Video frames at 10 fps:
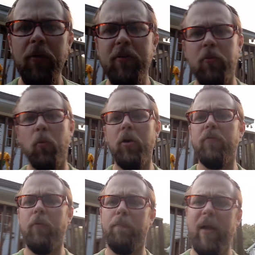this
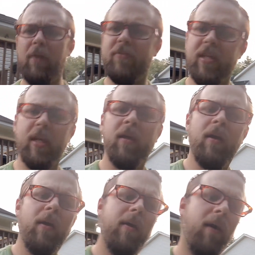wonderful bounty
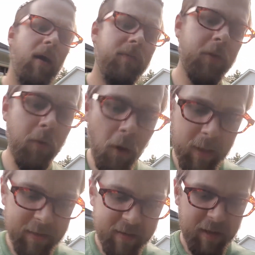of the
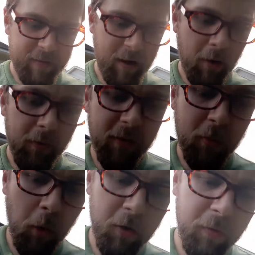growing season, all this wonderful